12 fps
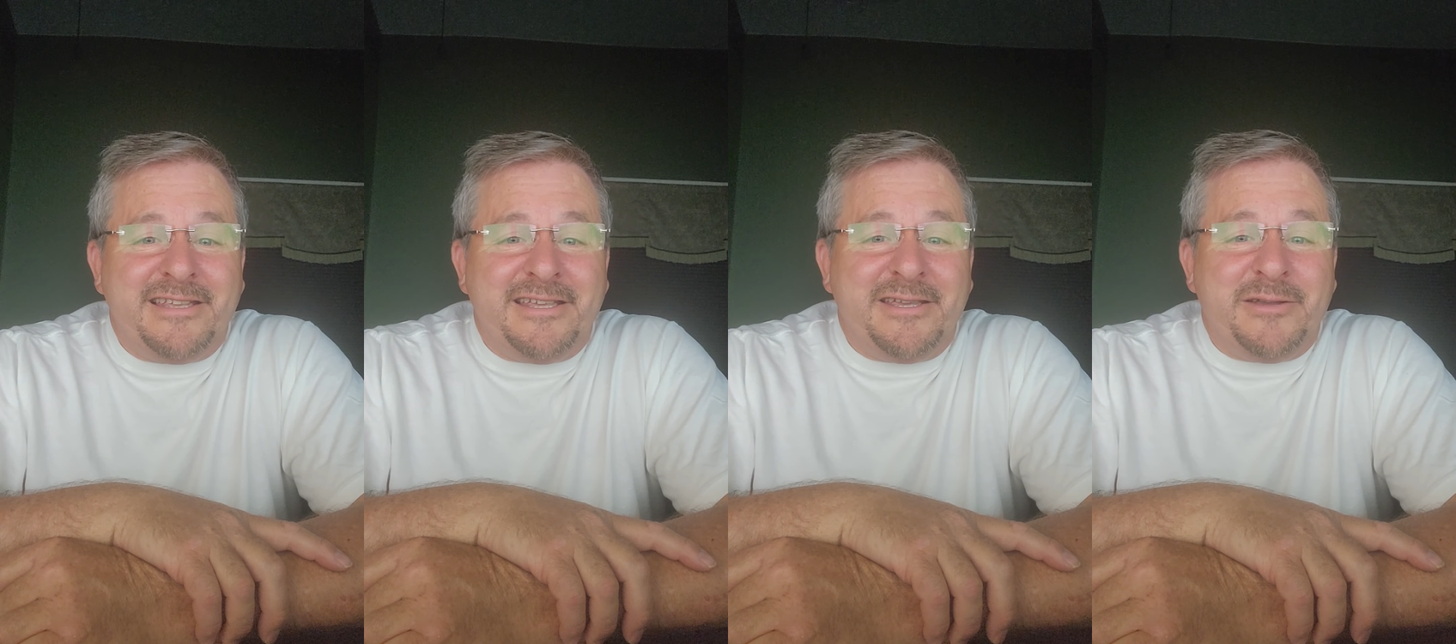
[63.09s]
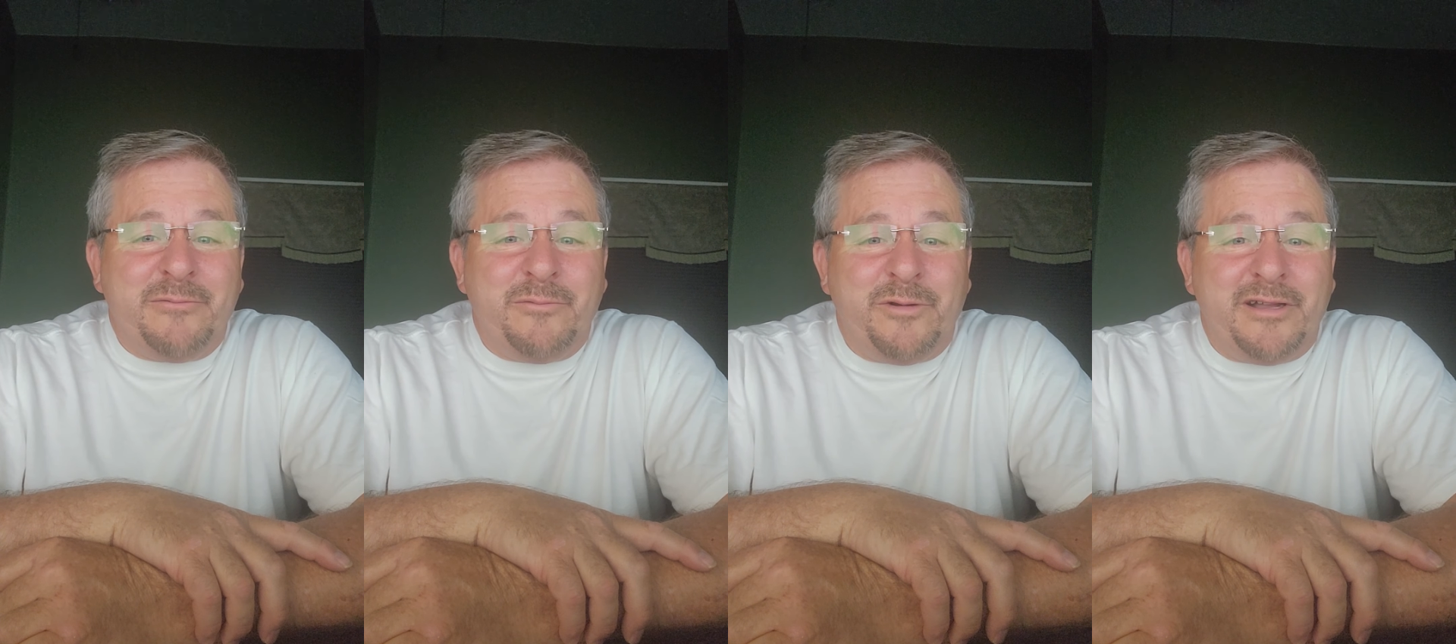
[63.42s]

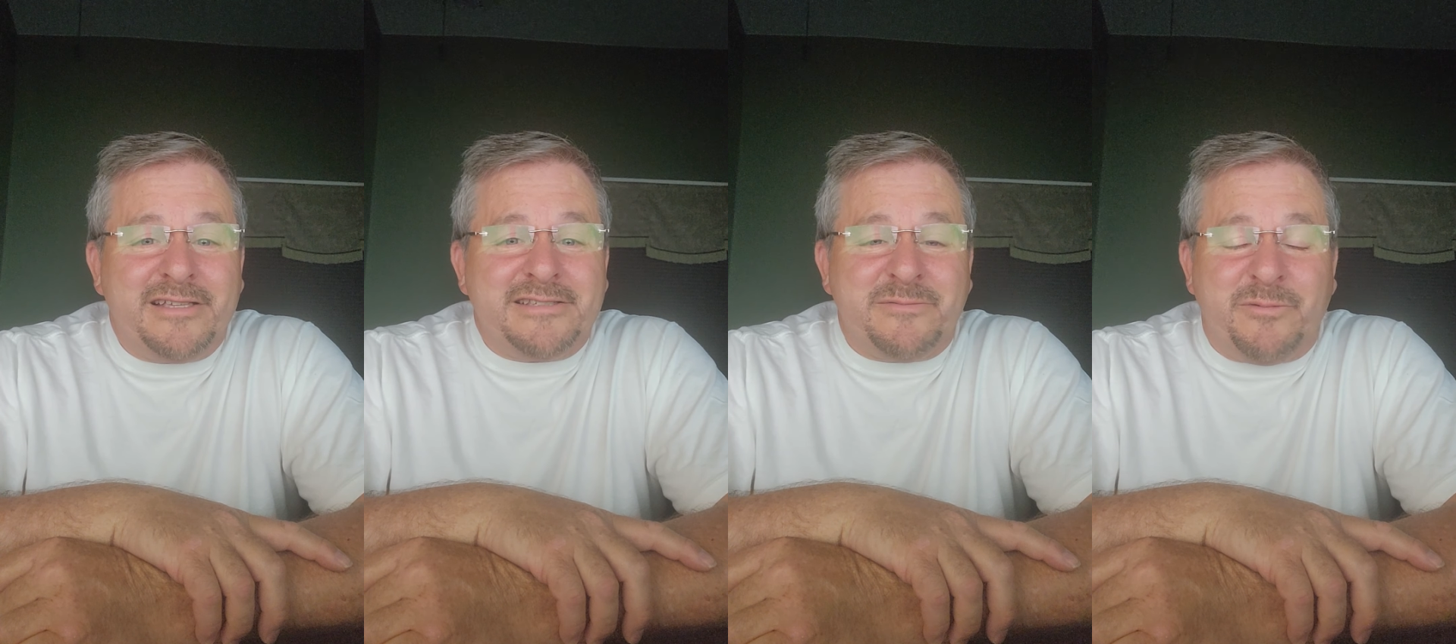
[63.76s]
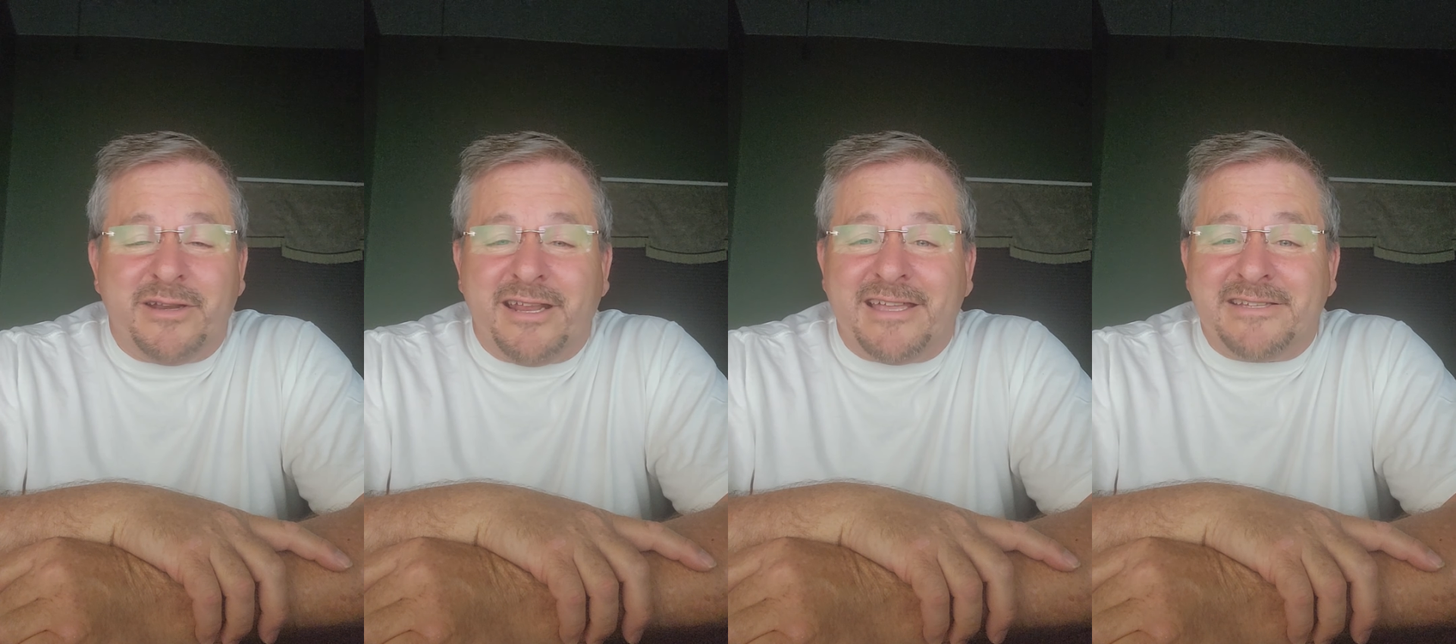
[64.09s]
it was
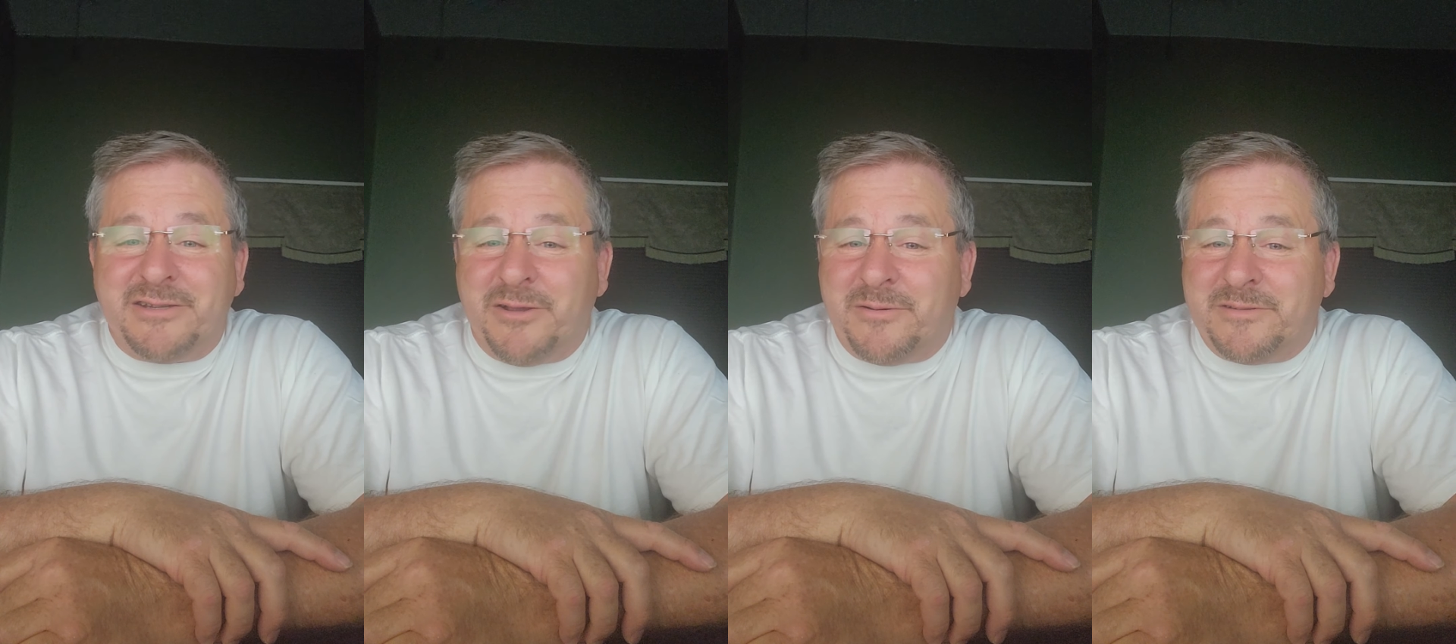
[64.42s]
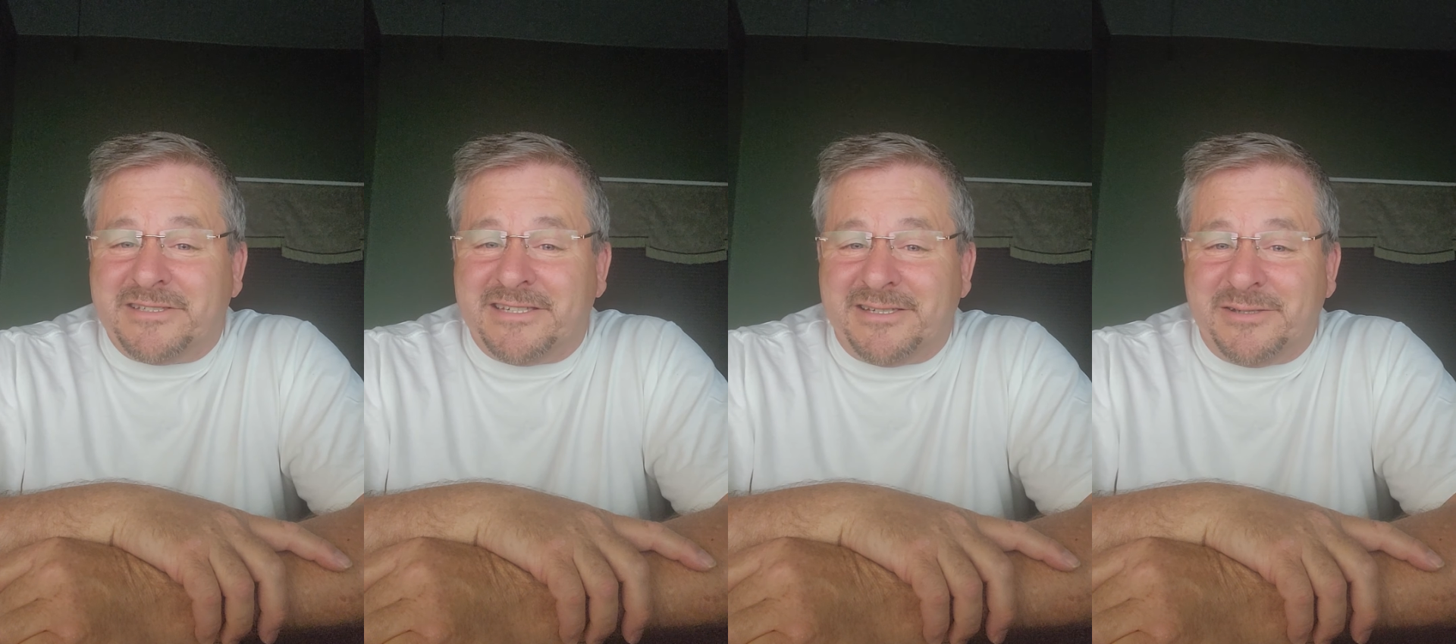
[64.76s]
what I
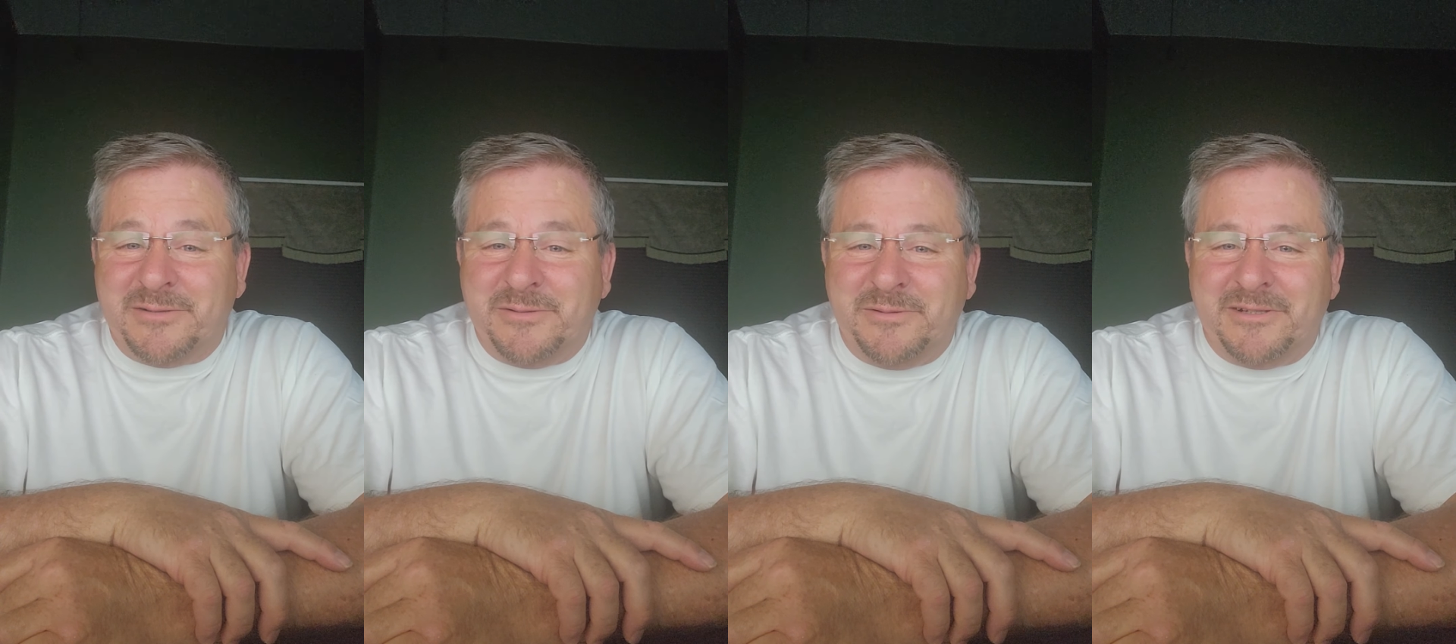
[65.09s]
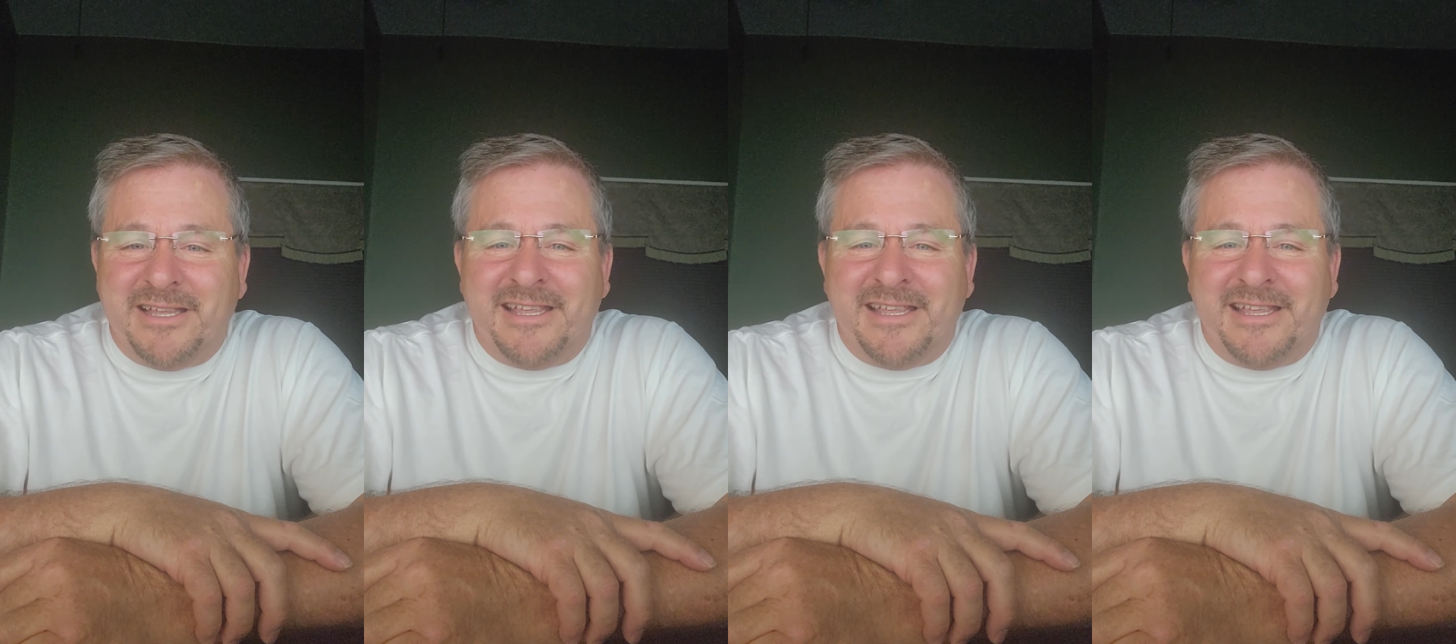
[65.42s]
chose to do,